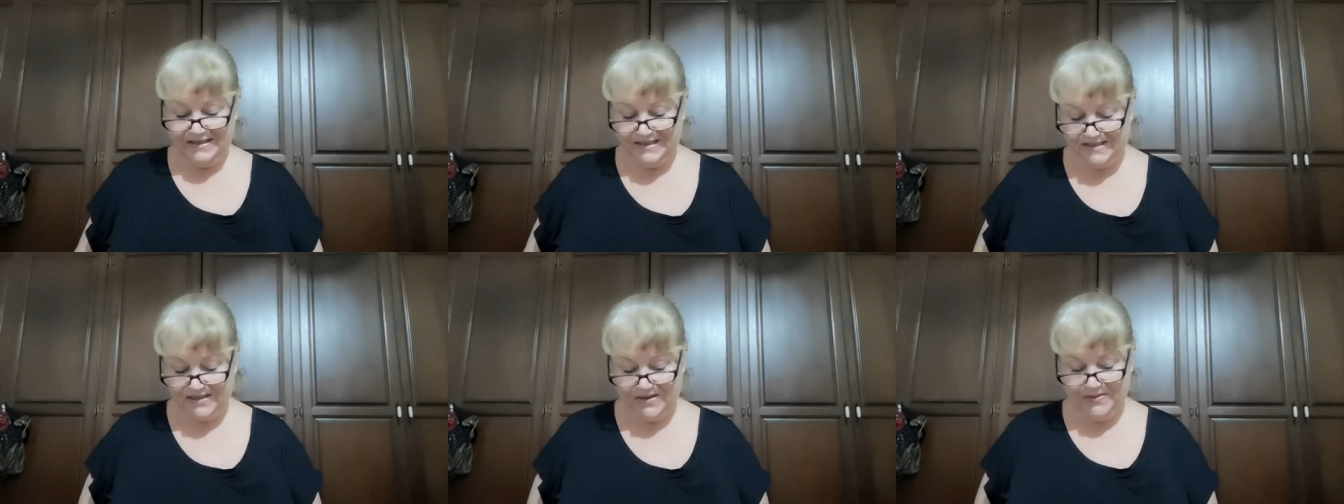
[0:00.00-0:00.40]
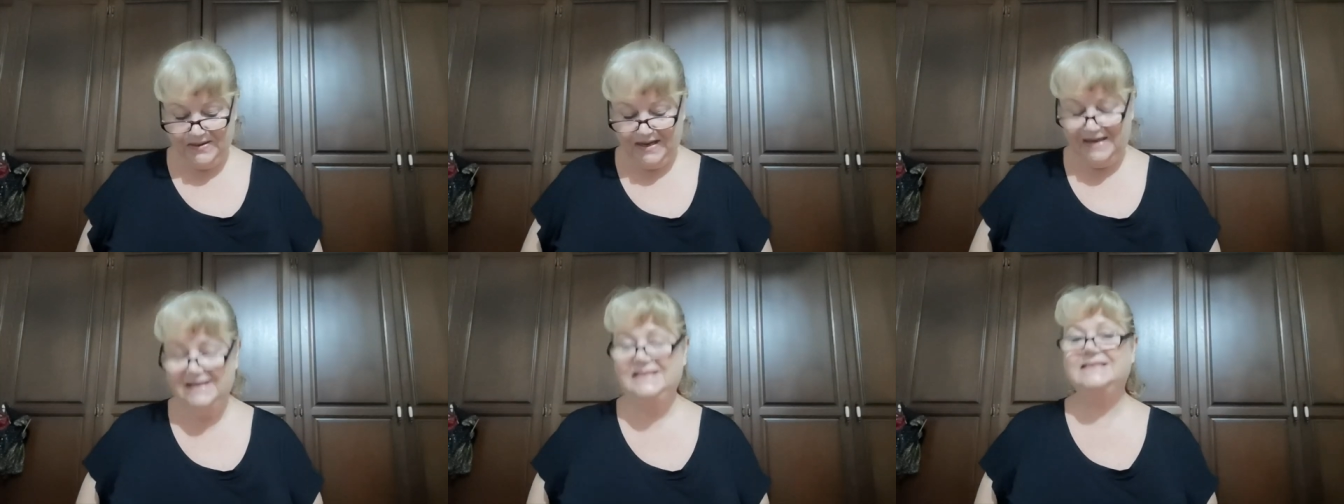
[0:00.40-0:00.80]
So
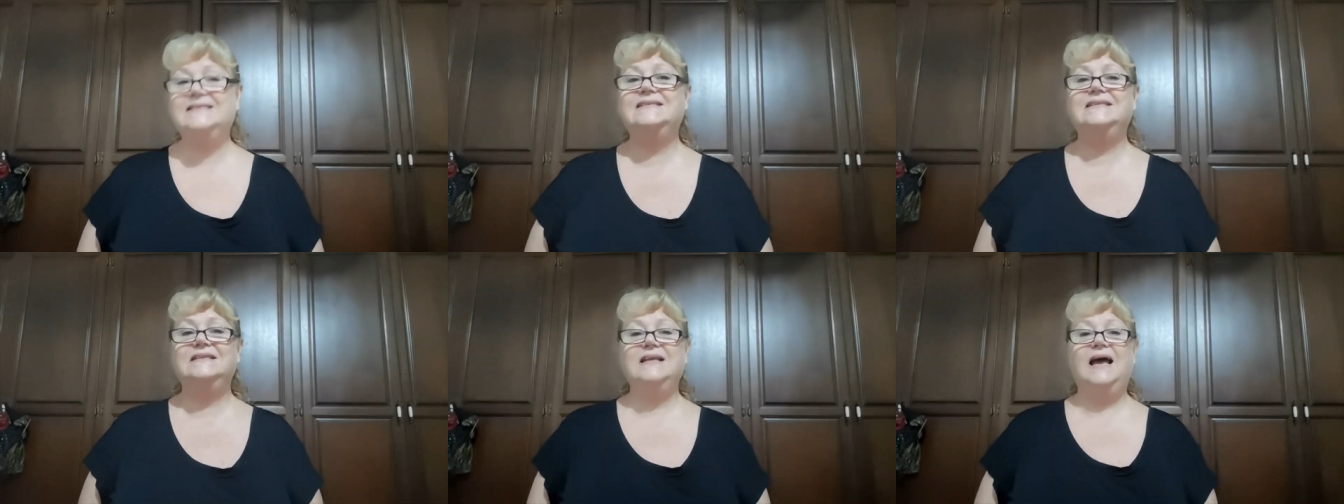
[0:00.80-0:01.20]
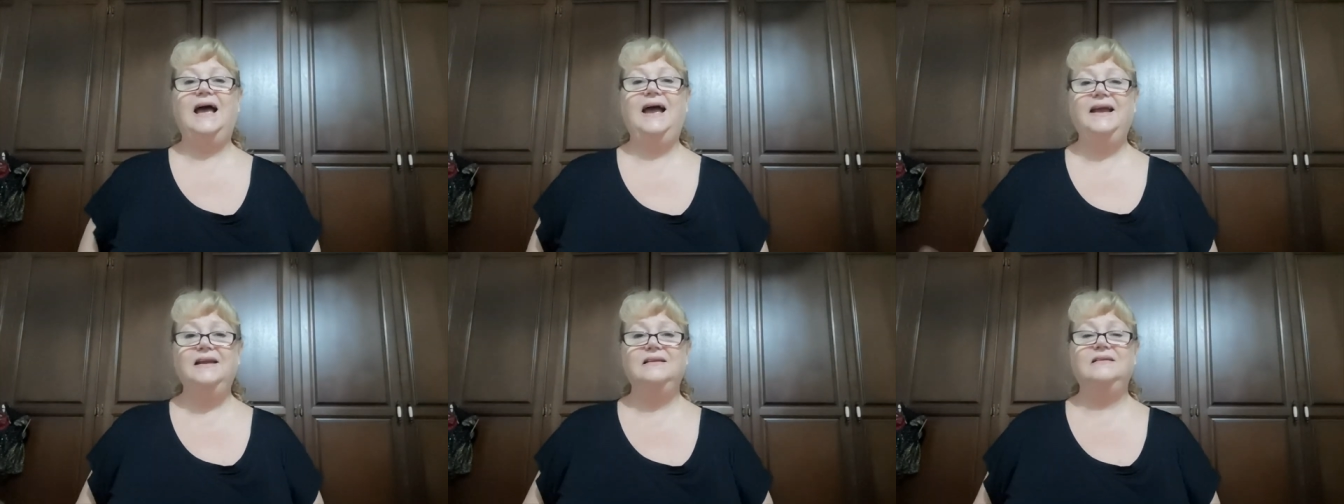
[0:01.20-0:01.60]
it's
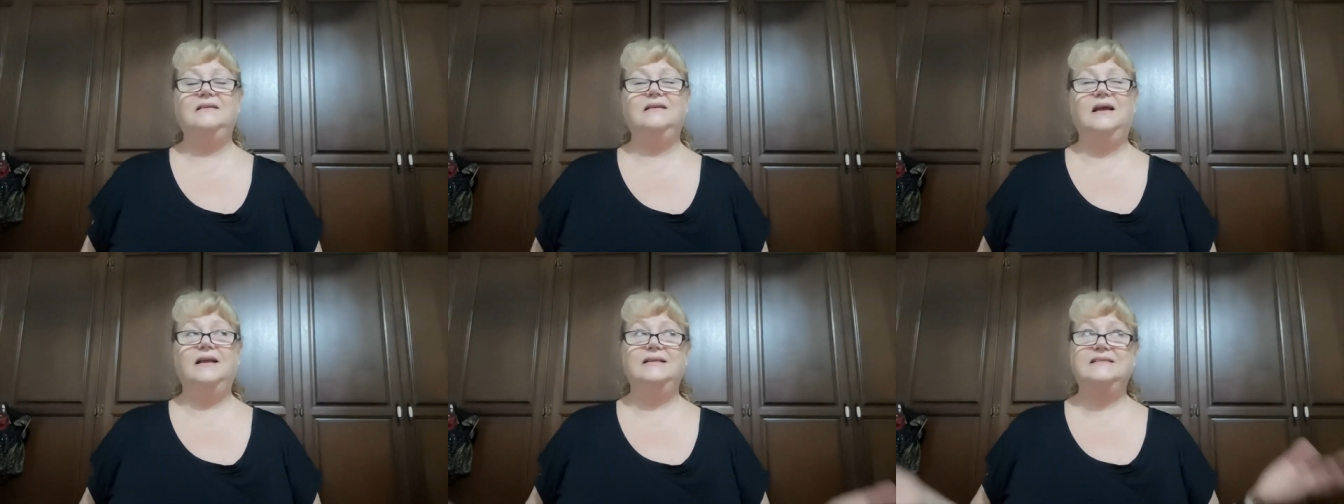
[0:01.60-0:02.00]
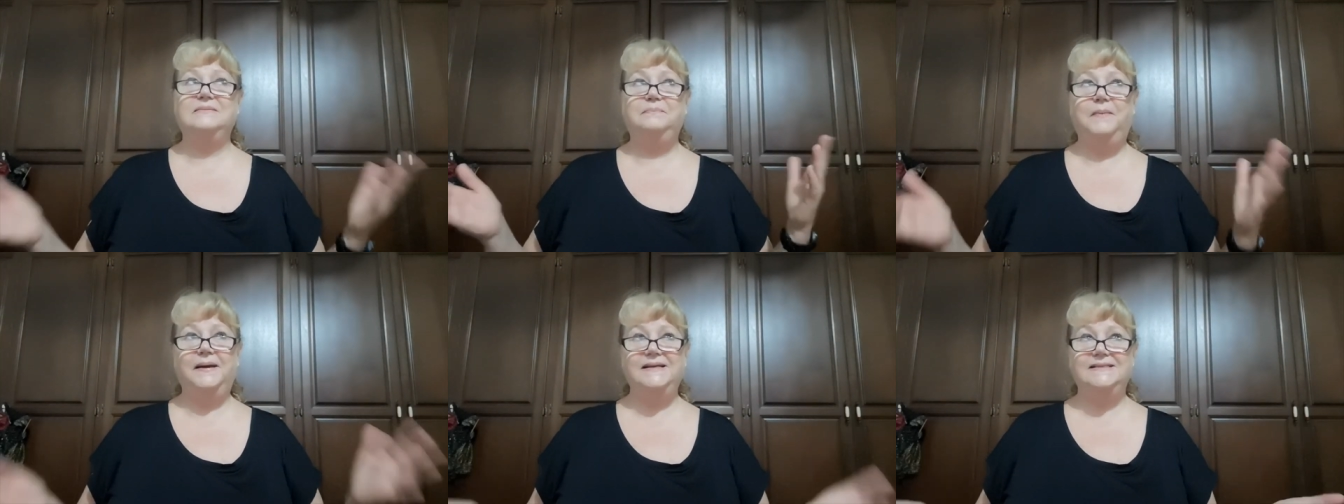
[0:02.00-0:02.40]
eight. It's
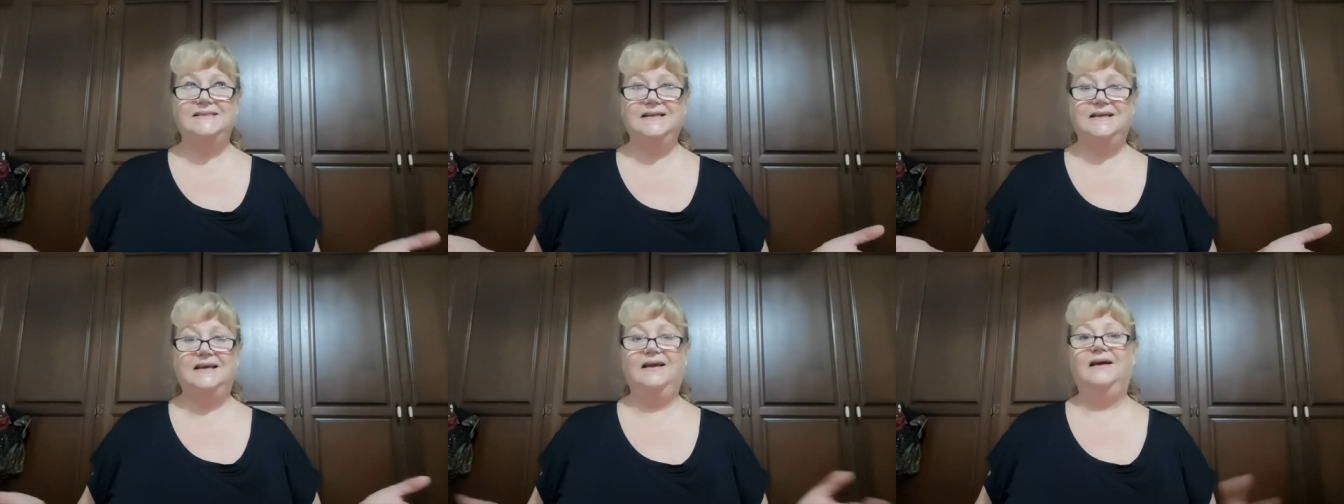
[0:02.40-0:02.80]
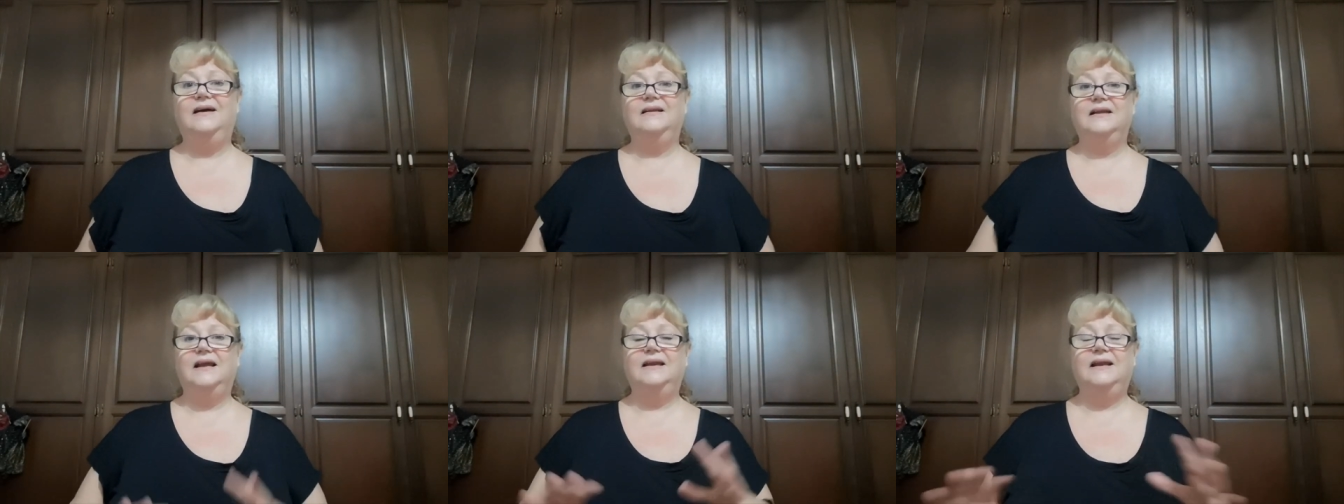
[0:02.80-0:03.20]
a basic
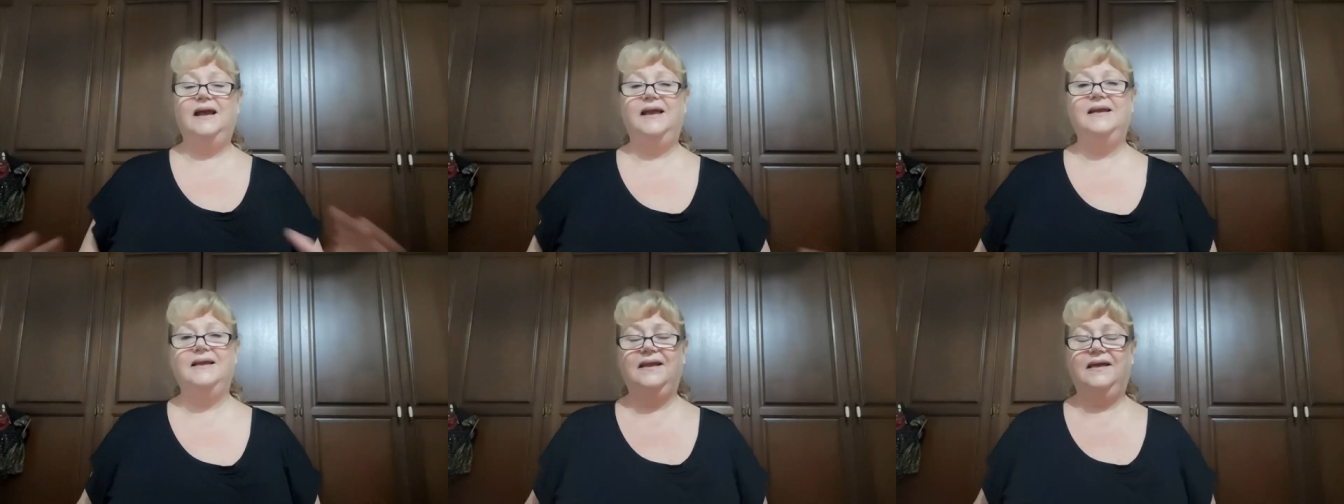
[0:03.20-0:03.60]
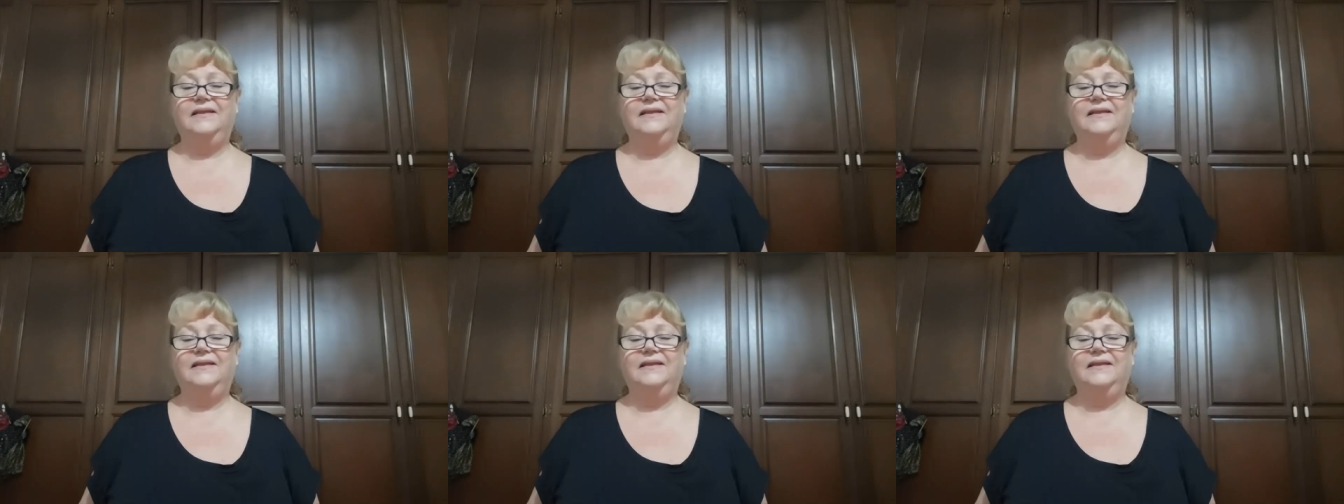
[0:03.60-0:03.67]
yarn and eight